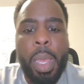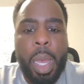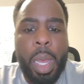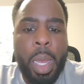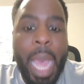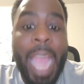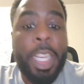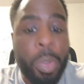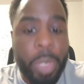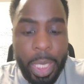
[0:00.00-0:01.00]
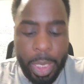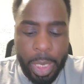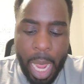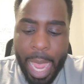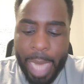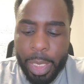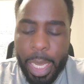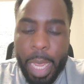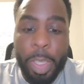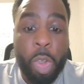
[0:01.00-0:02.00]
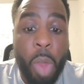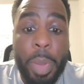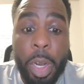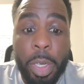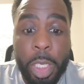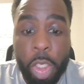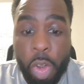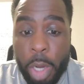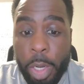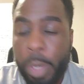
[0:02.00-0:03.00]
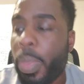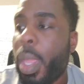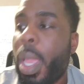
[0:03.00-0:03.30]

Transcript: I do teach. I actually am a trauma nurse instructor,